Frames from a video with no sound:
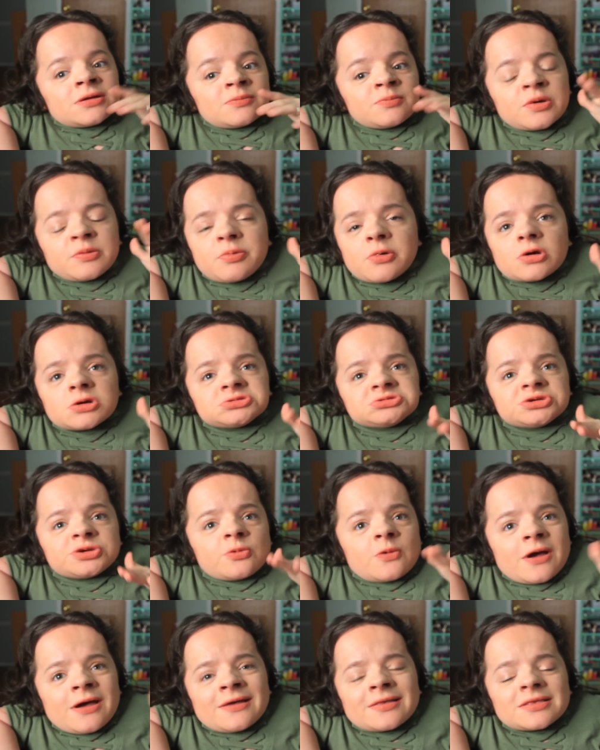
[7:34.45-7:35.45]

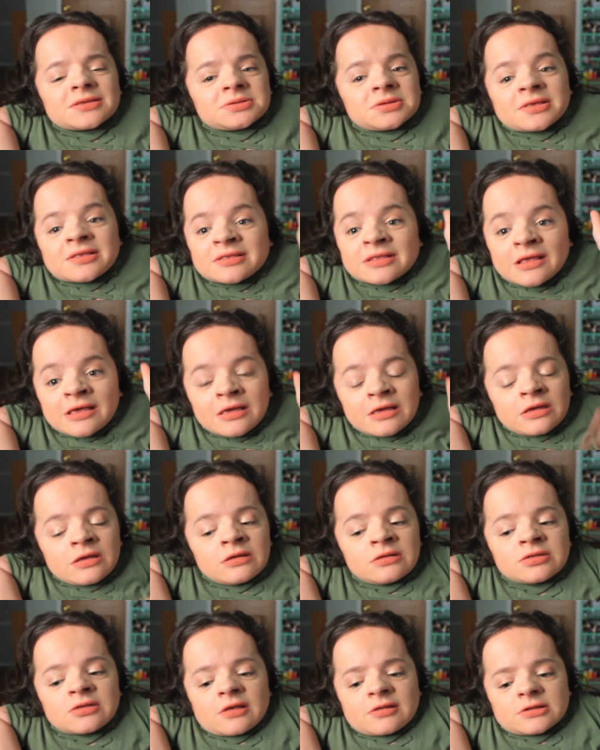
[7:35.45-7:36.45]
proportion-wise, it just
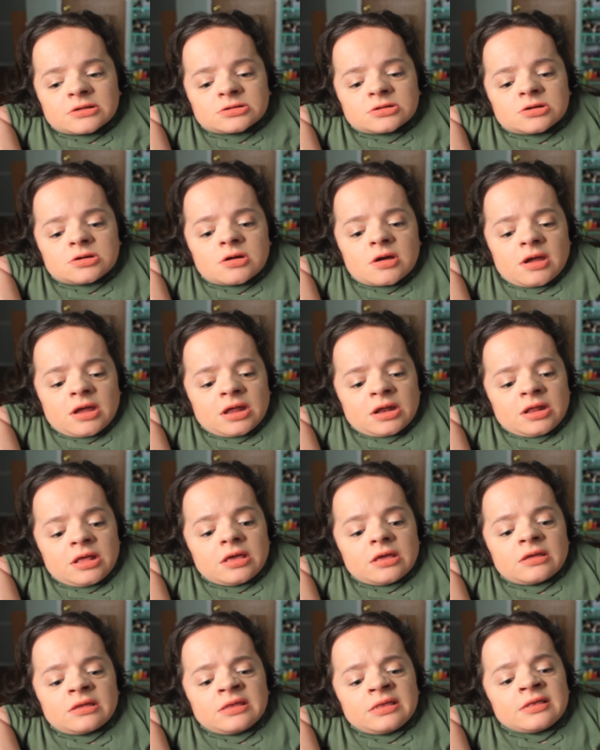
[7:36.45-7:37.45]
doesn't look right. And
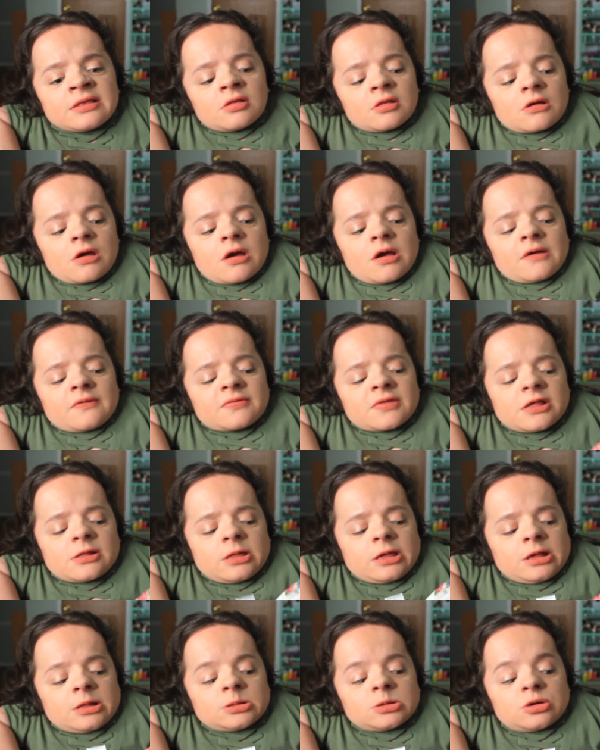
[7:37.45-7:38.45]
kids' scarves that,
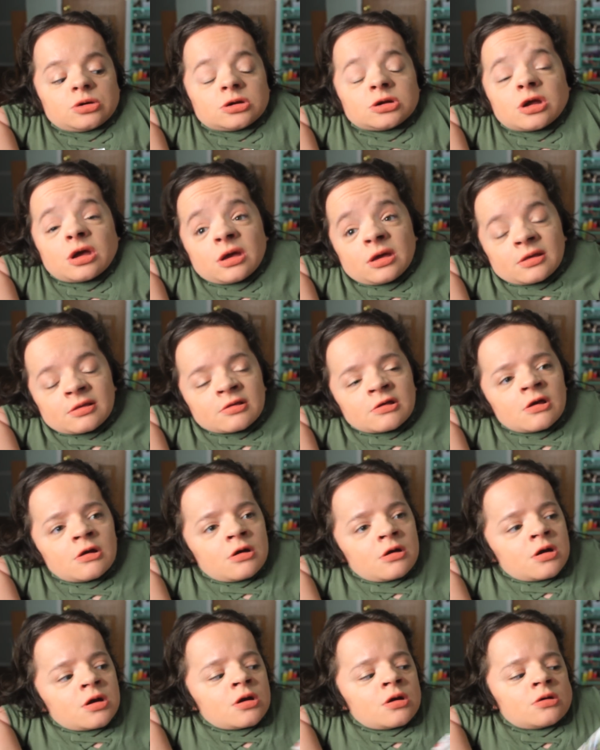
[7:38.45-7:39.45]
like, look nice
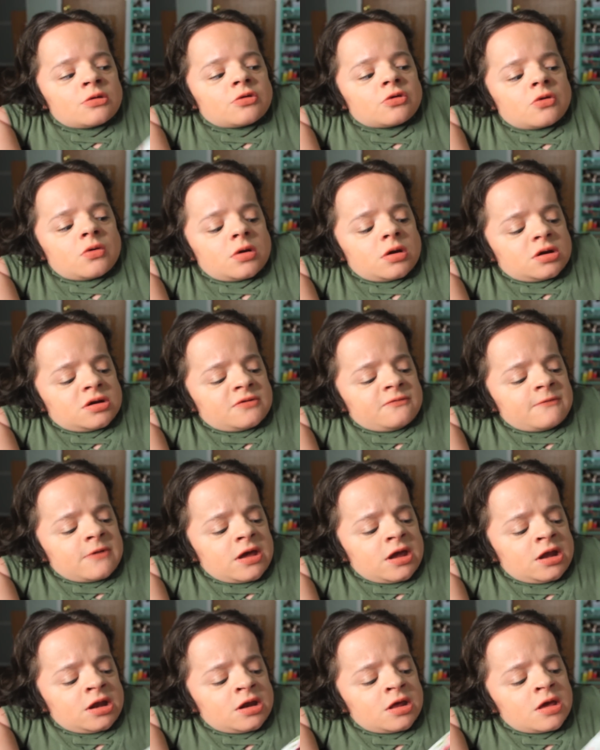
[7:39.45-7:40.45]
are so hard to
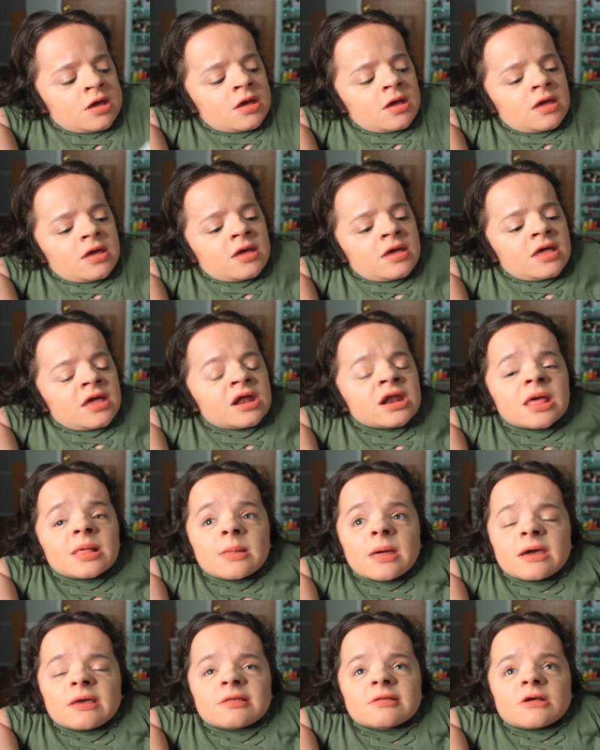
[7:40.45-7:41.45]
find. And I
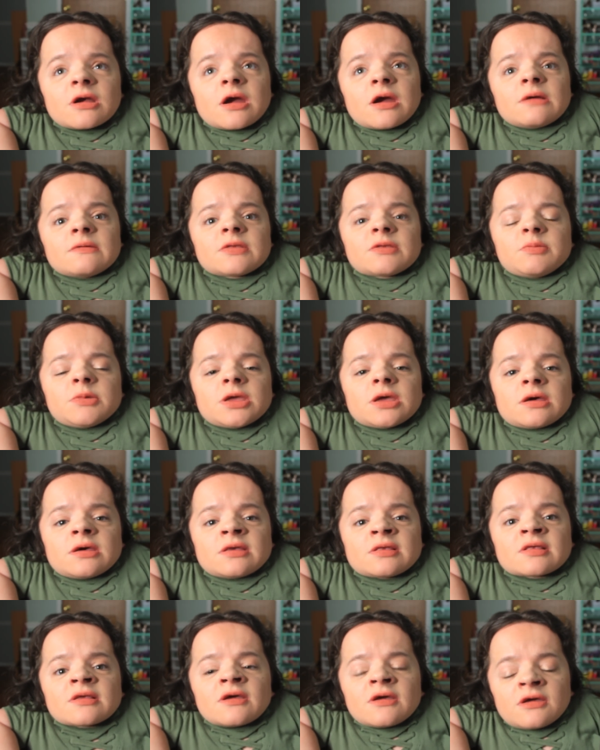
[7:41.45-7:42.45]
like scarves
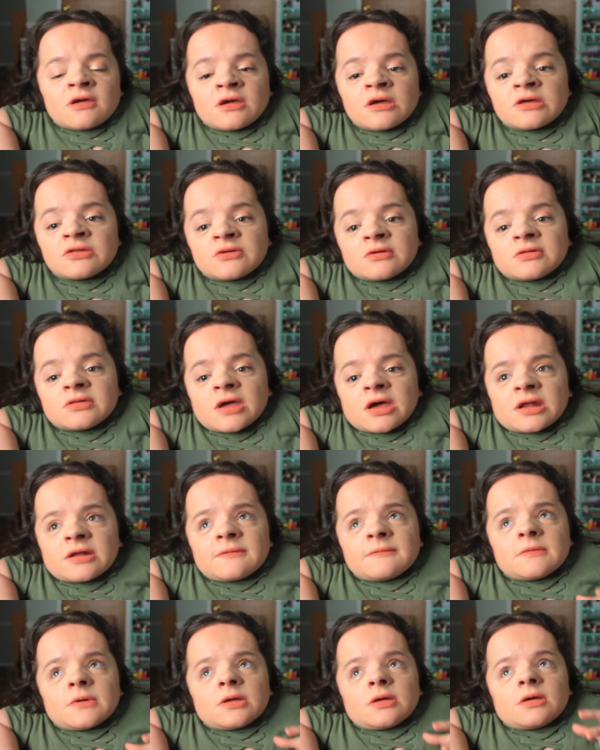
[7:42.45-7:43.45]
because there's not
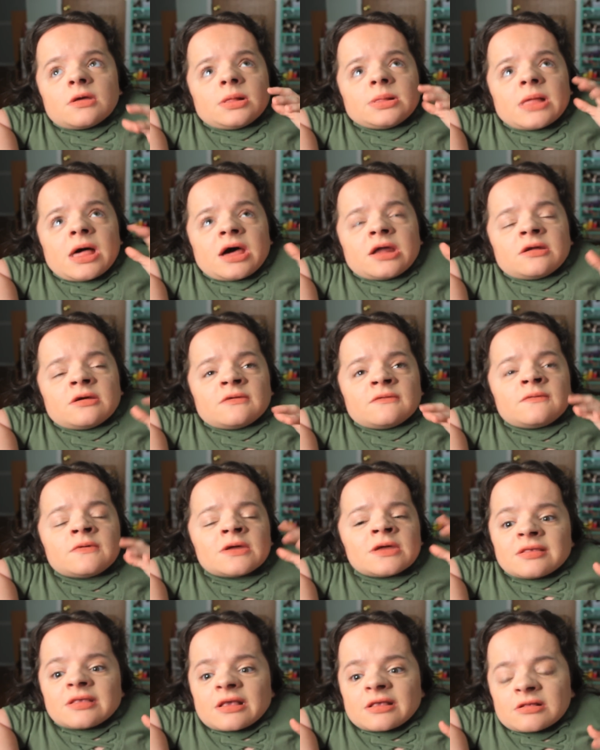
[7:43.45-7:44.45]
a, a lot of
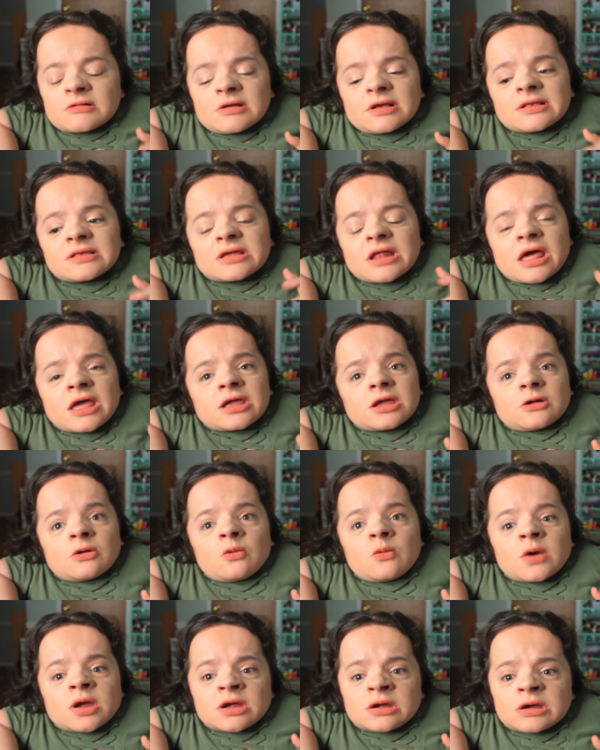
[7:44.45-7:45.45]
accessories that I
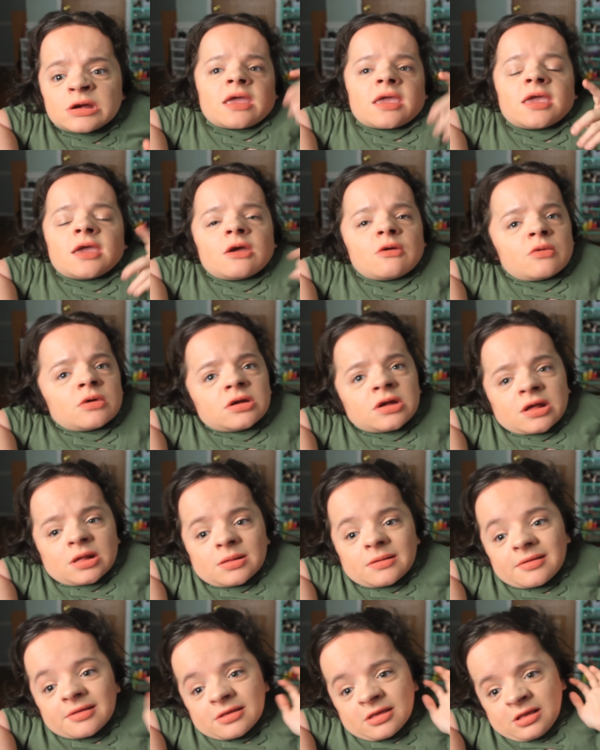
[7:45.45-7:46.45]
can wear. I can't wear
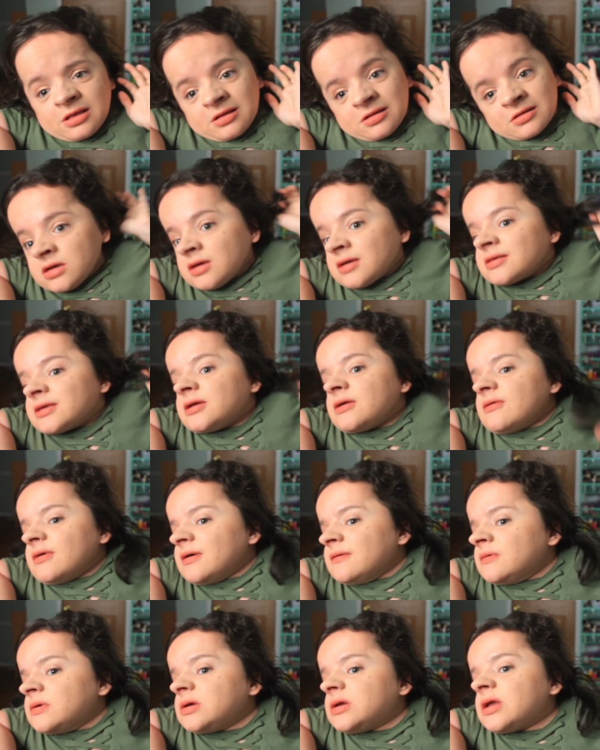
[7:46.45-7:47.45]
necklaces because I don't
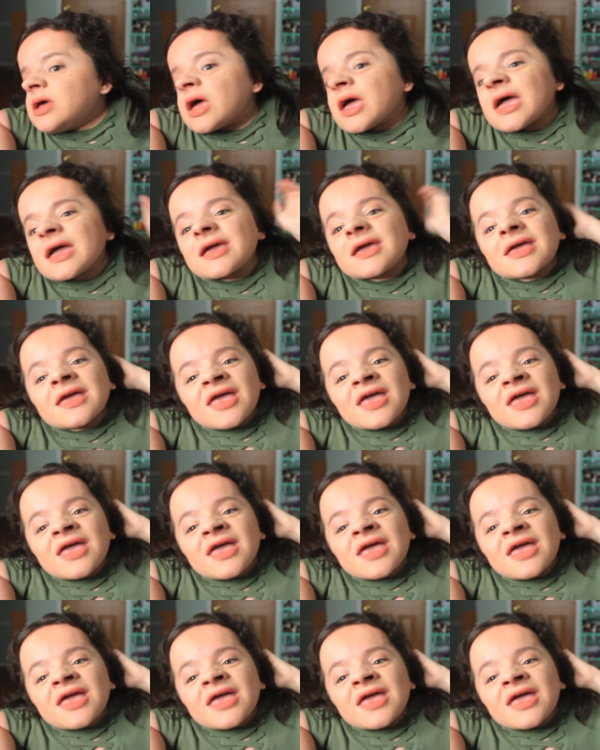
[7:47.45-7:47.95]
have a neck.